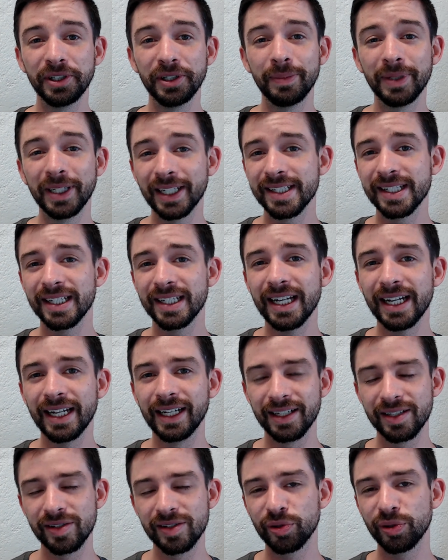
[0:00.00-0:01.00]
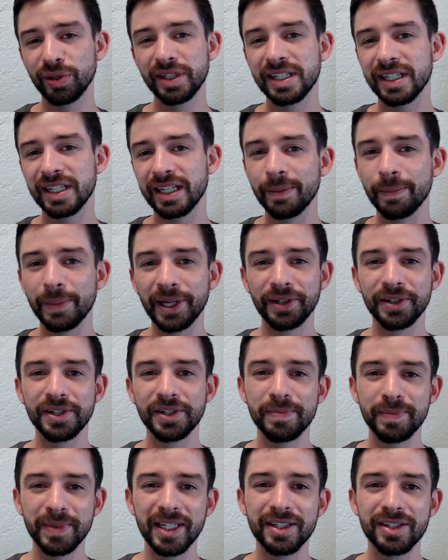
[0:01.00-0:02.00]
because again, it's going to get better
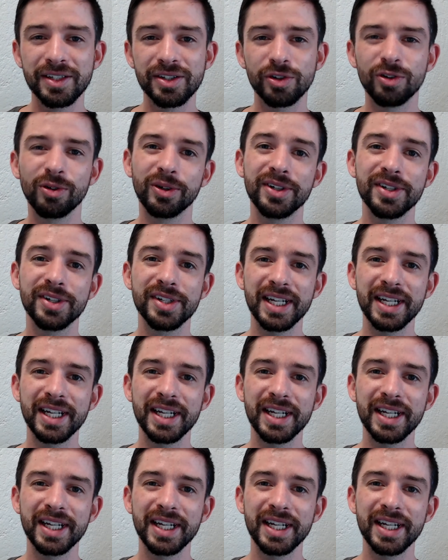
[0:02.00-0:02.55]
speed scores,